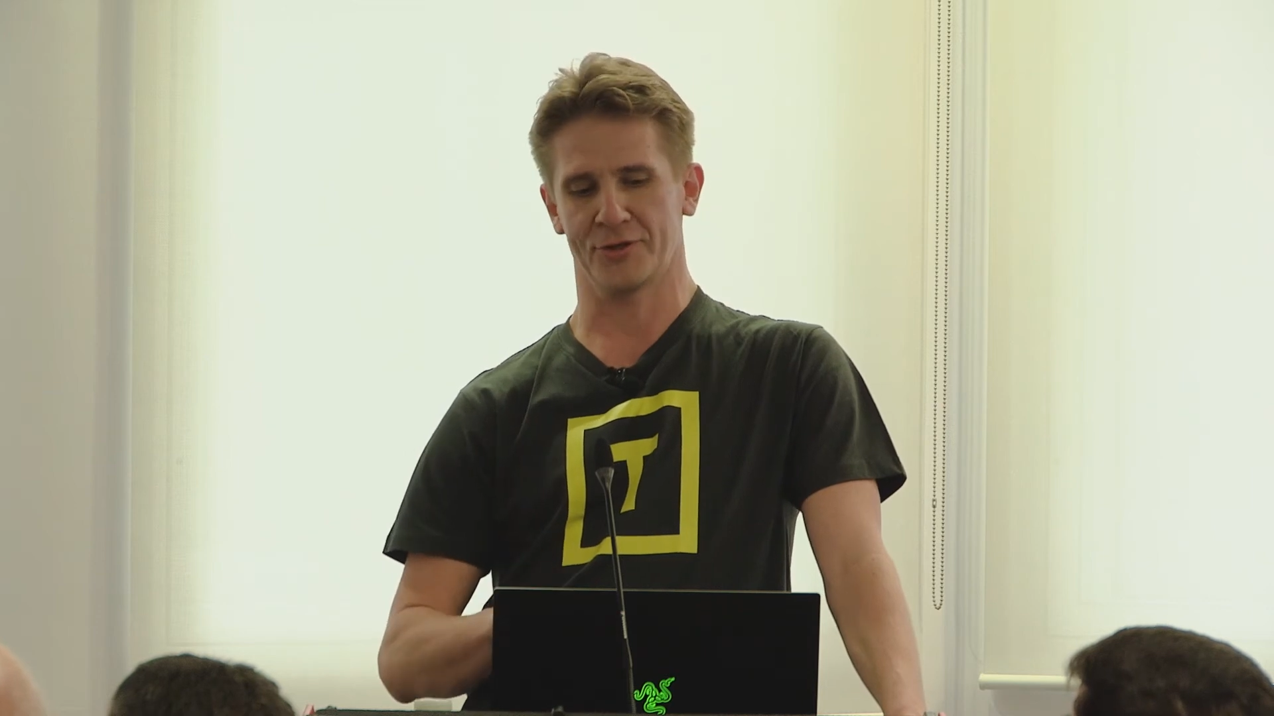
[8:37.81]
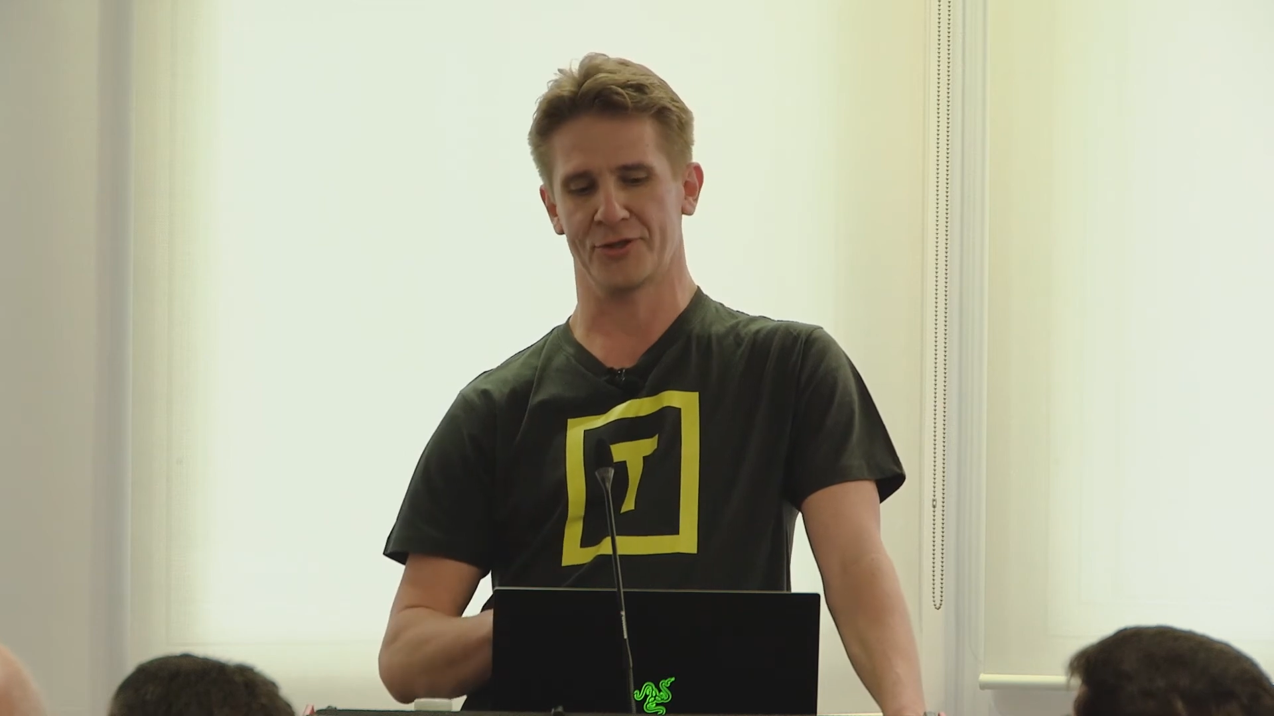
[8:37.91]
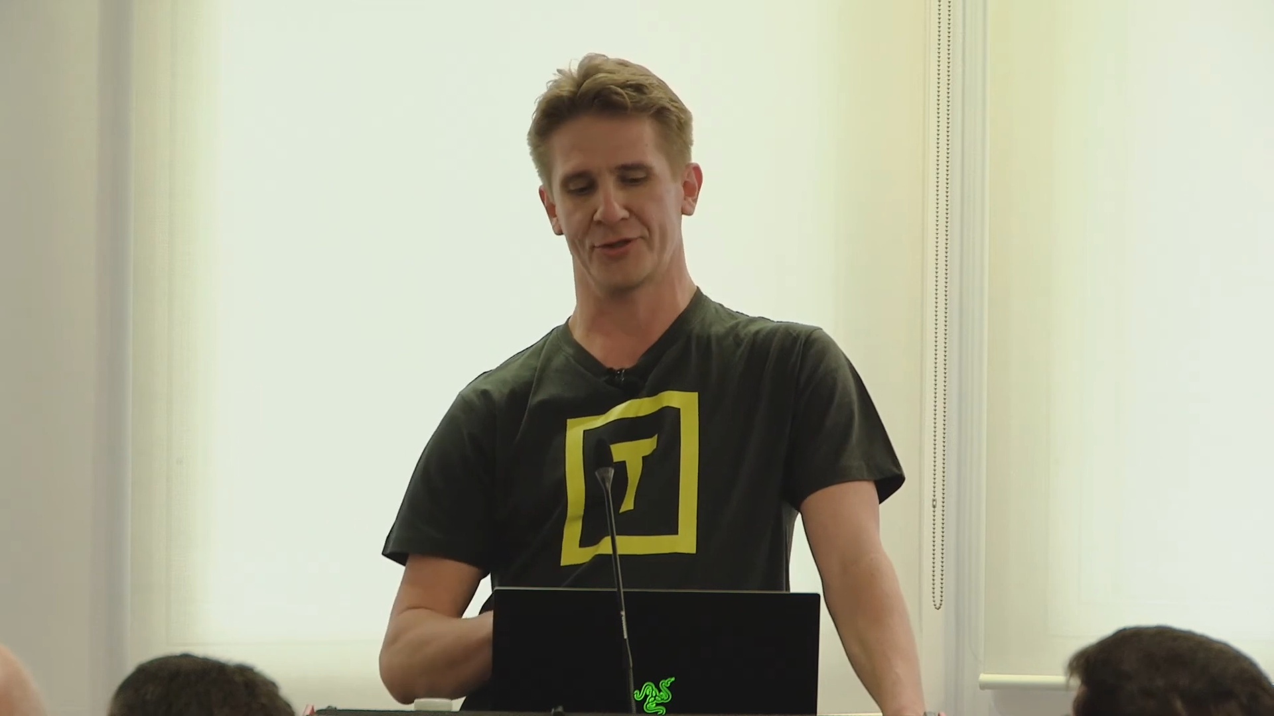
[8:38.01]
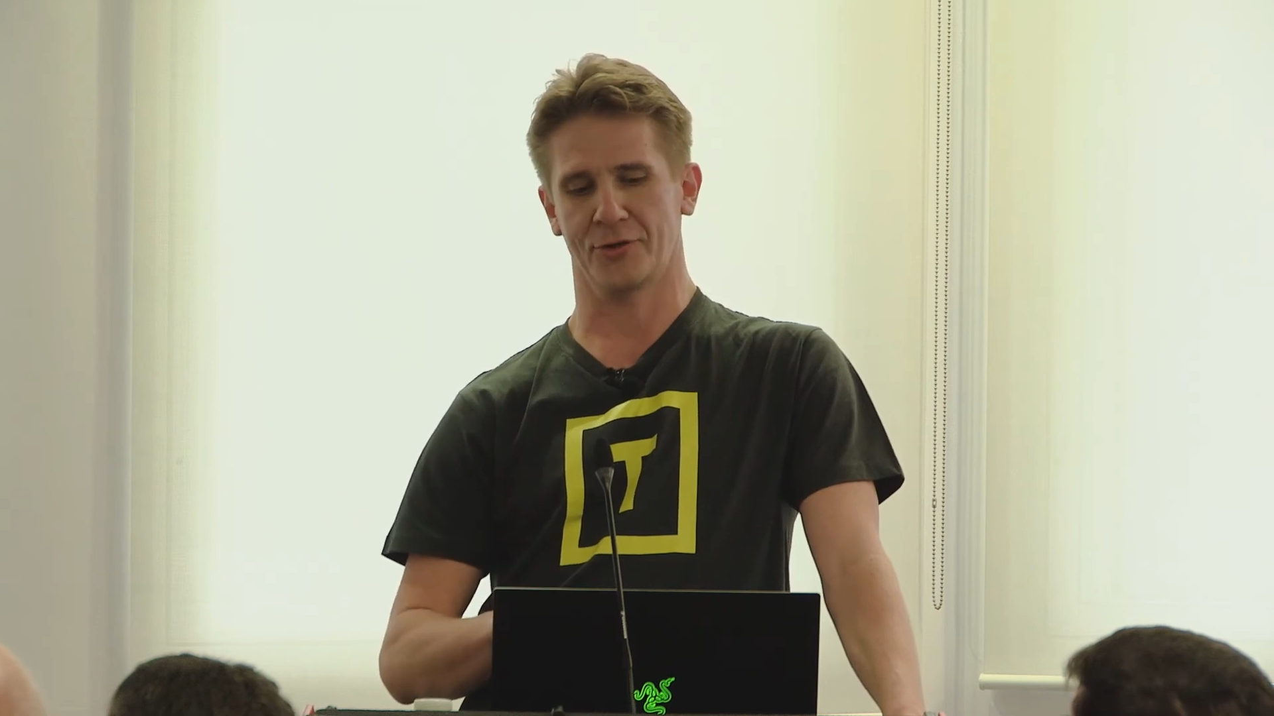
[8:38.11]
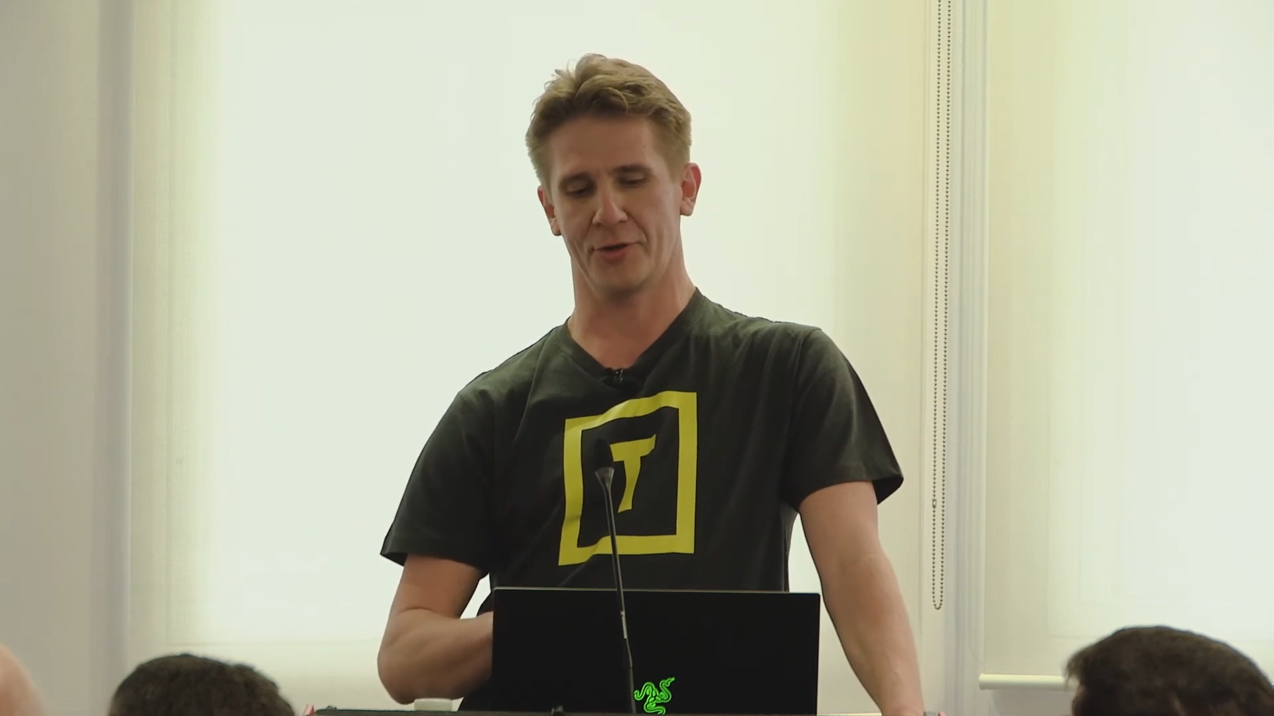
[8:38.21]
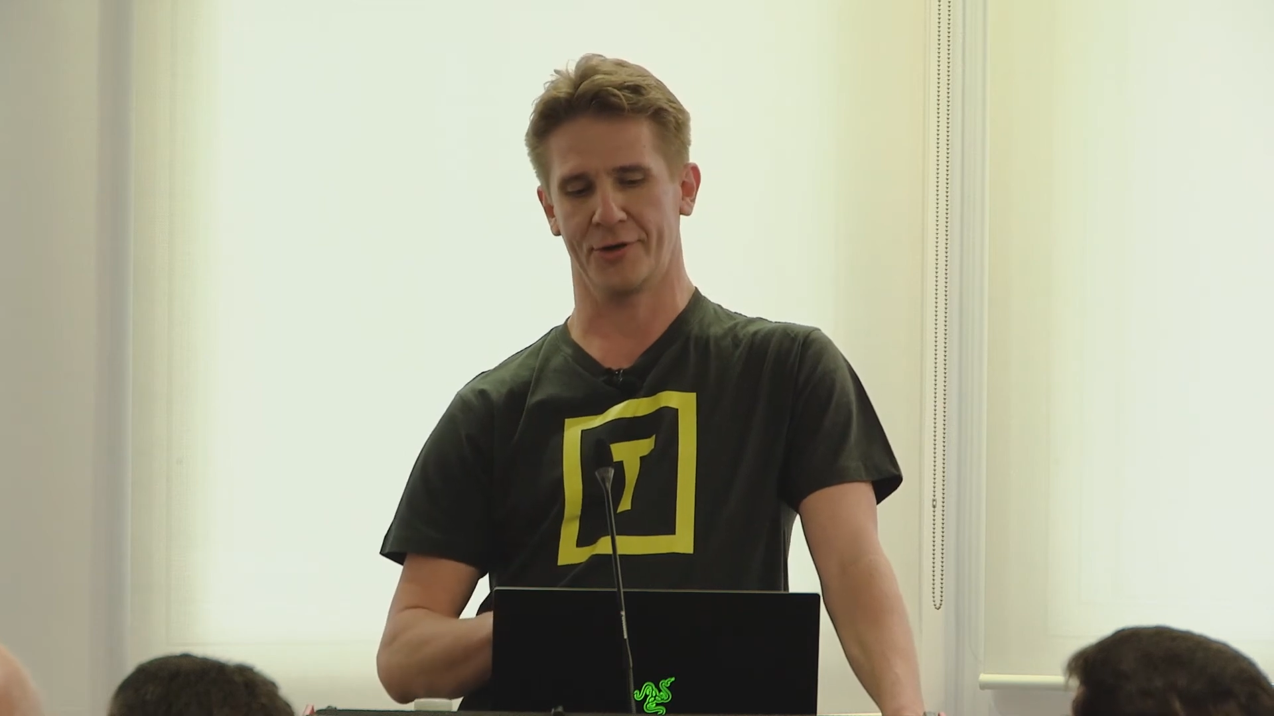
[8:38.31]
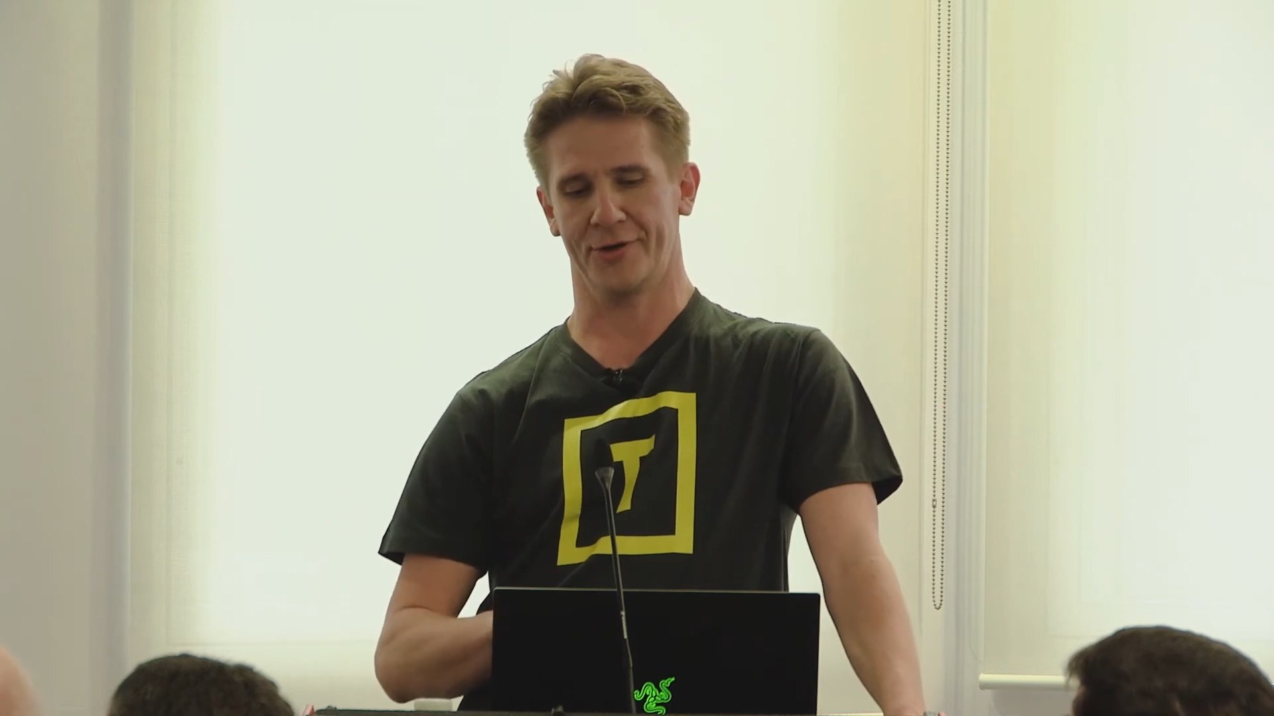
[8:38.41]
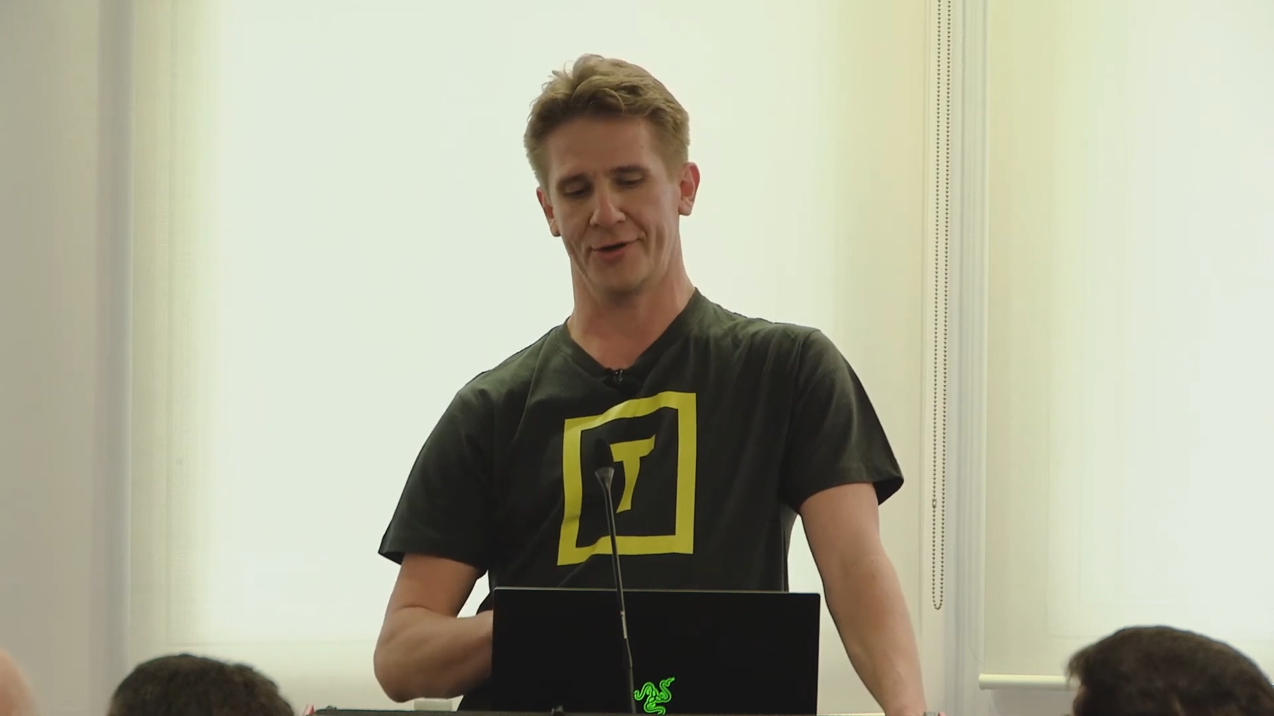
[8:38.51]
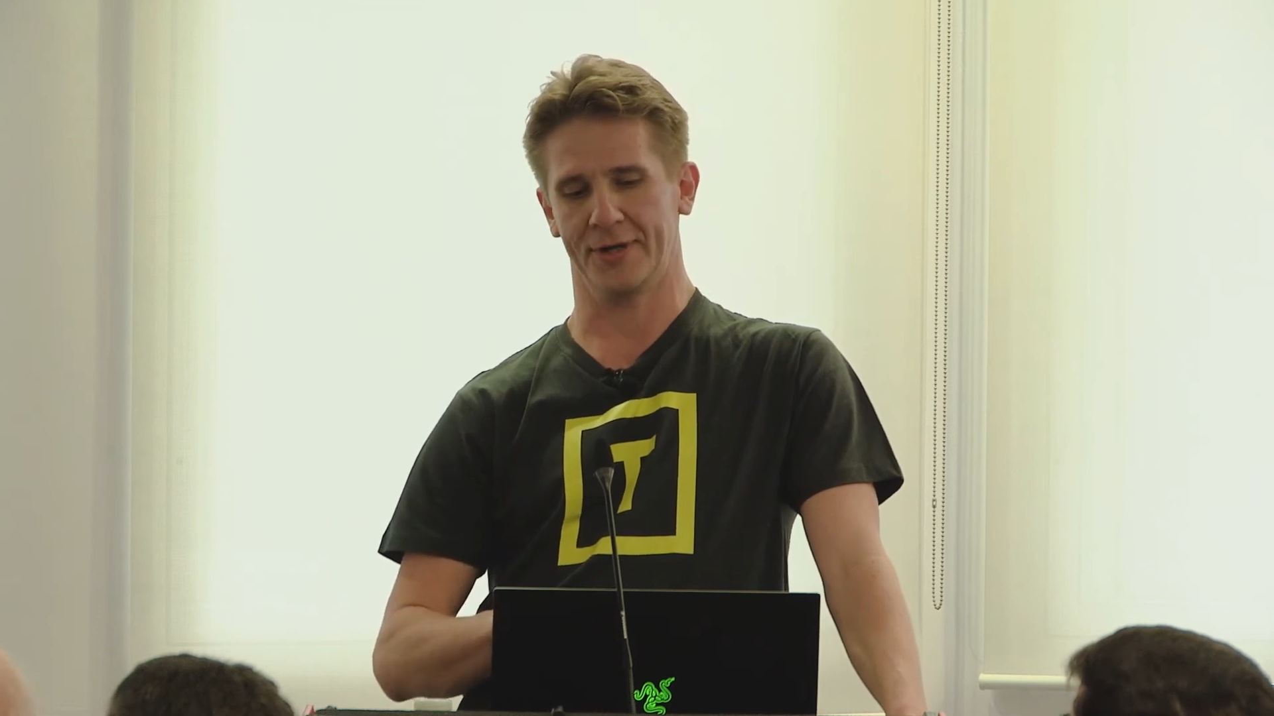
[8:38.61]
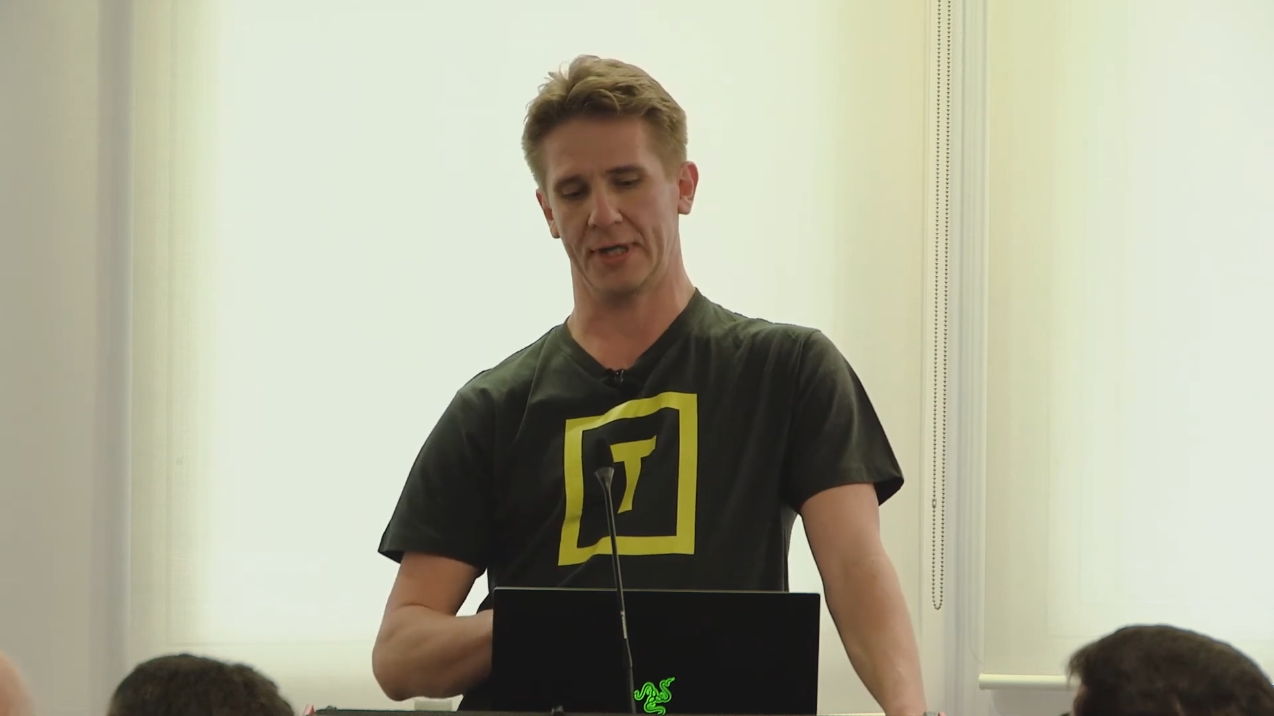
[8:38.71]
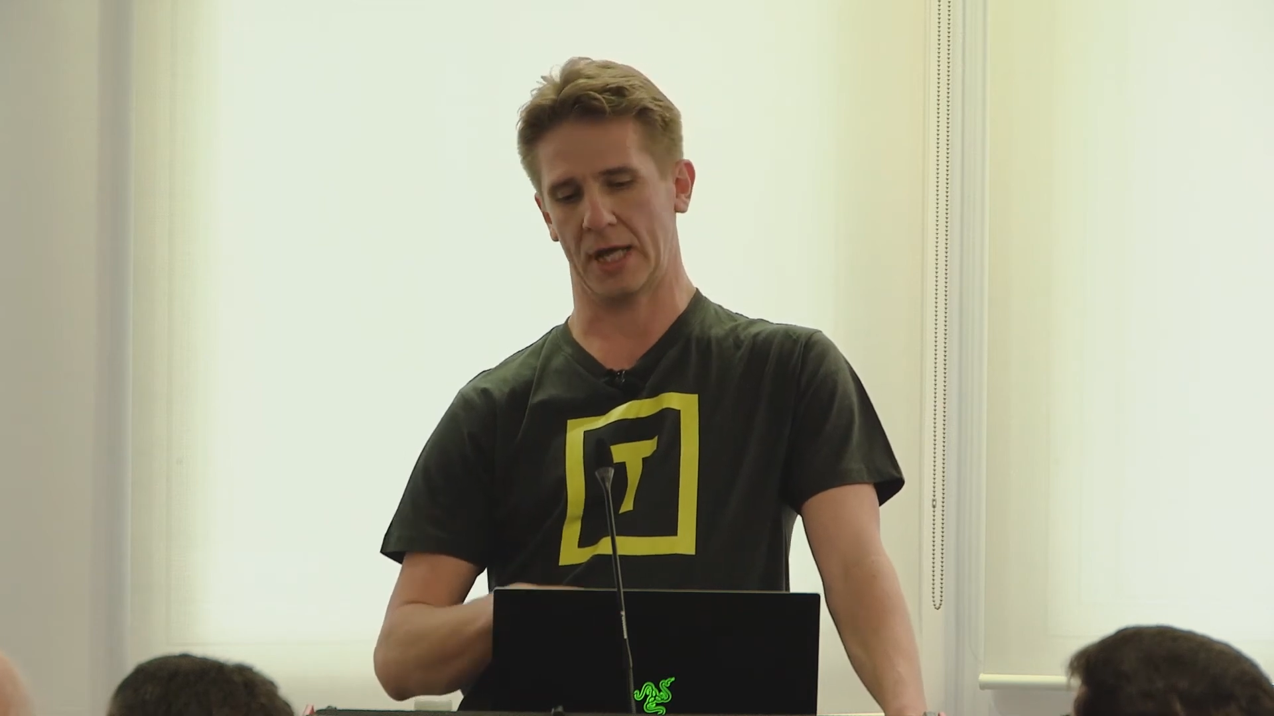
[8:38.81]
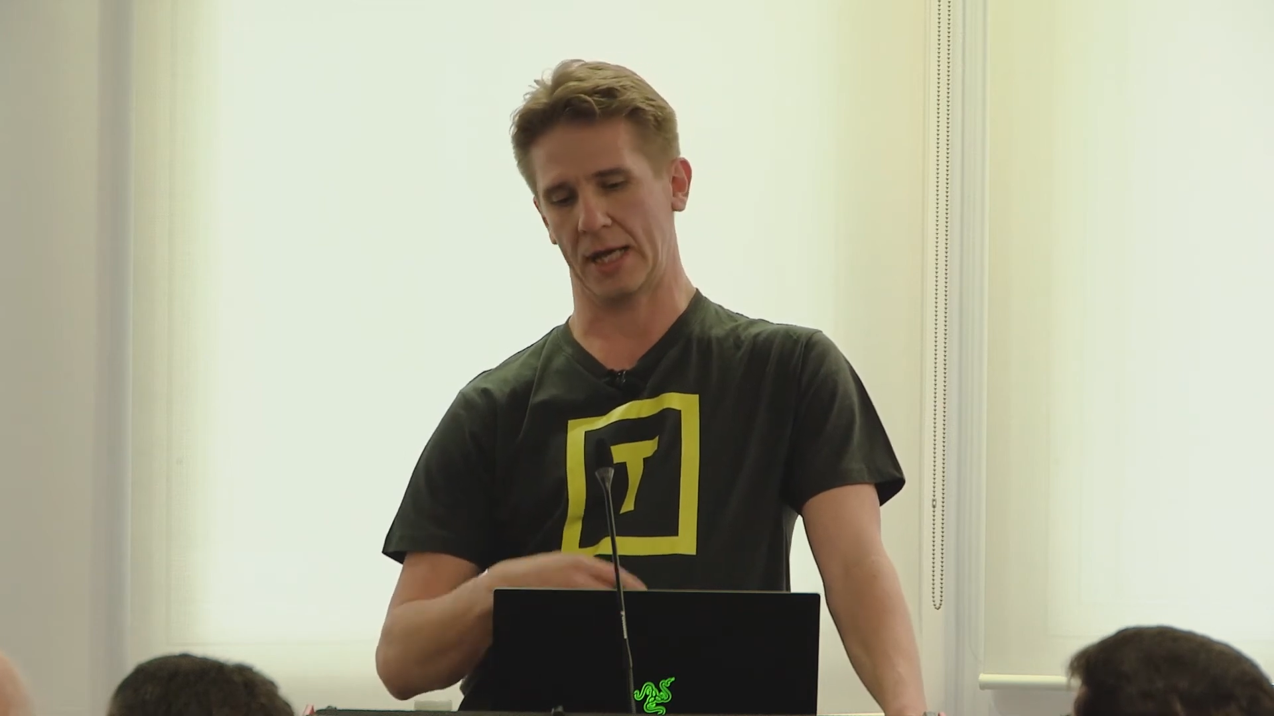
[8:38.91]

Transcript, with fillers: to store